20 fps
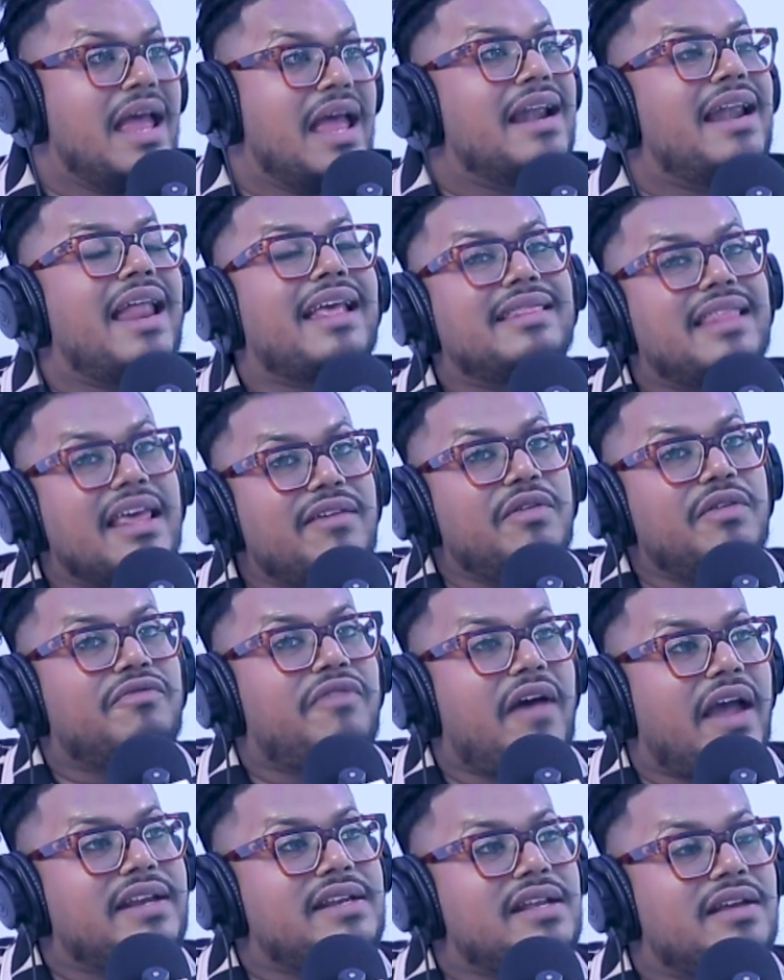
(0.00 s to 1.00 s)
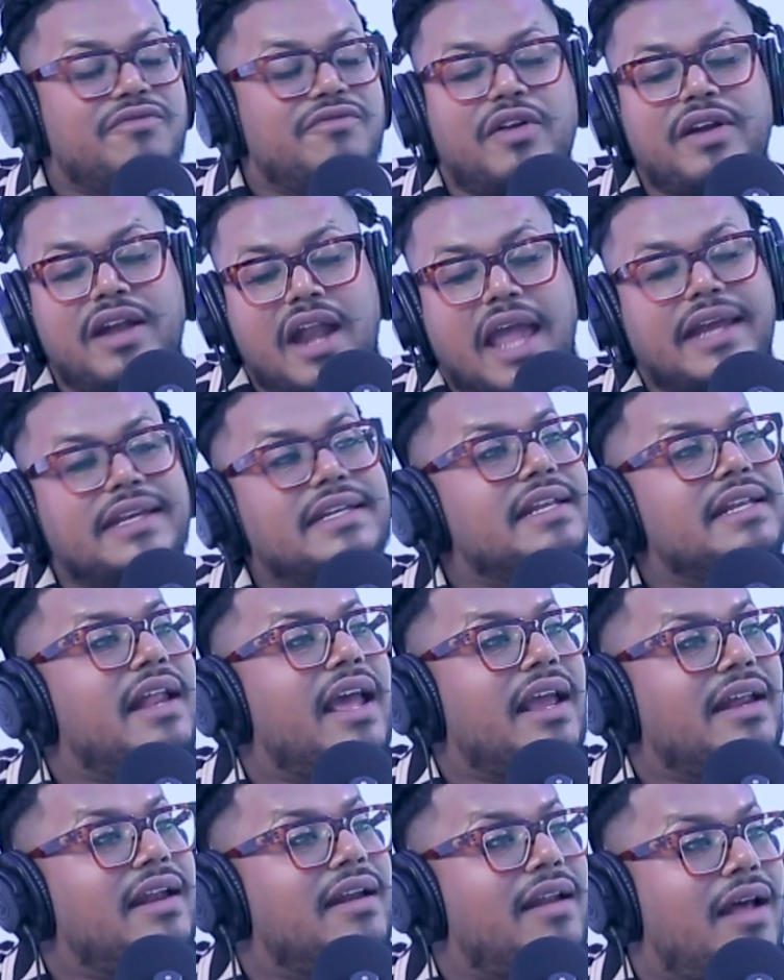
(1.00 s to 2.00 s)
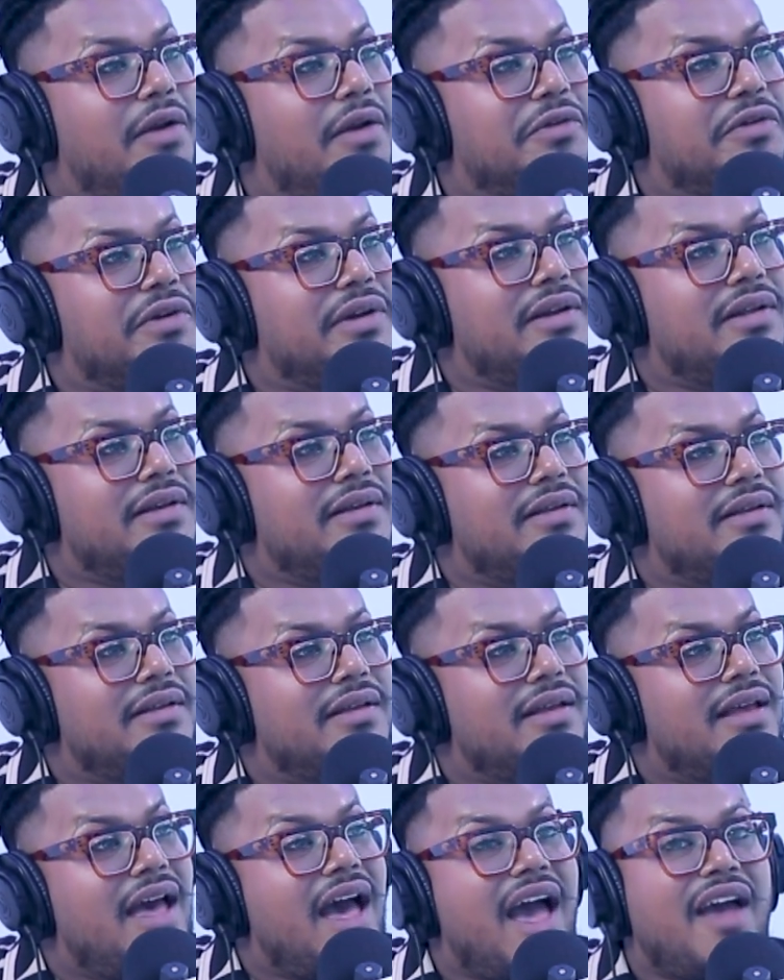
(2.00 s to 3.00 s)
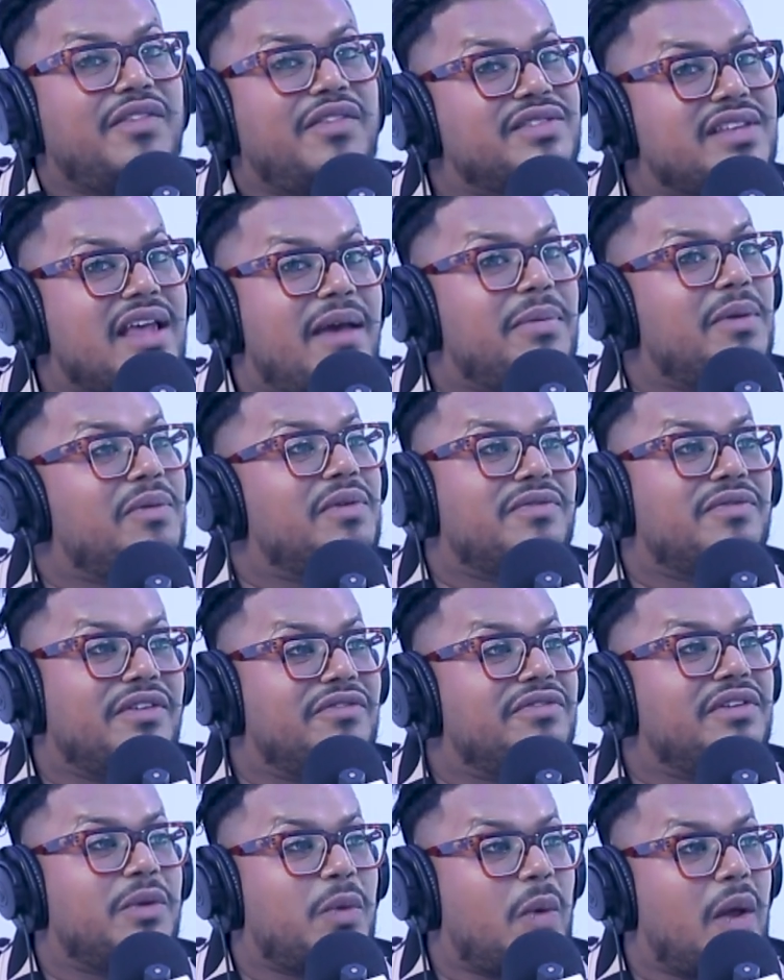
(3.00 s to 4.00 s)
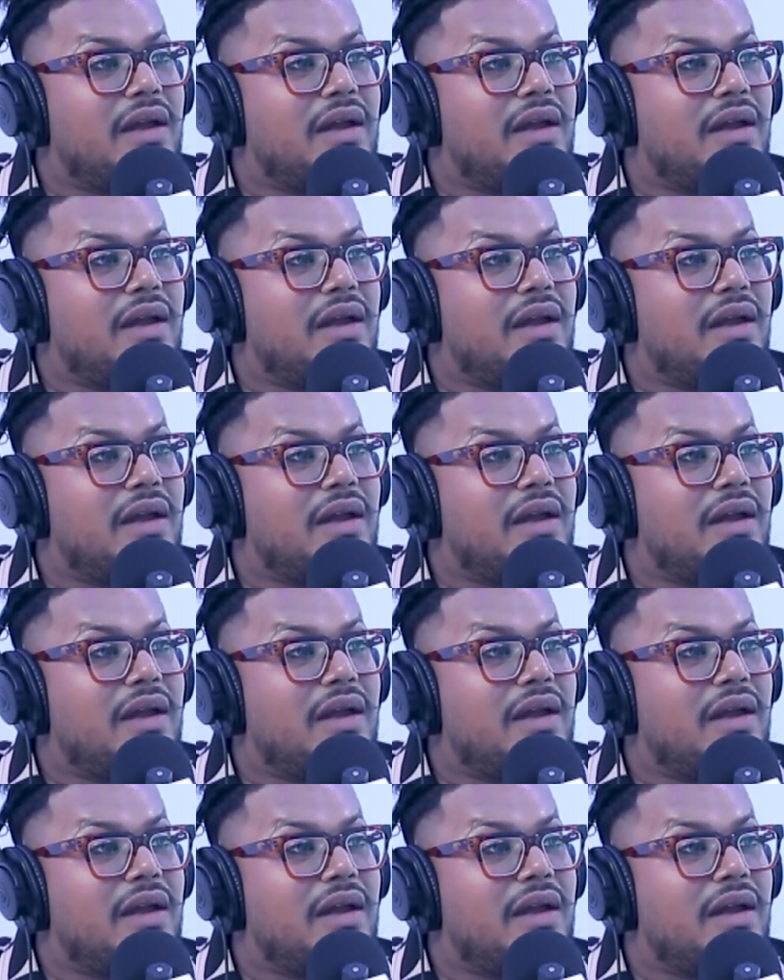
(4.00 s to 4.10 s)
Like they were fighting for 99 and 100. I was happy with 51.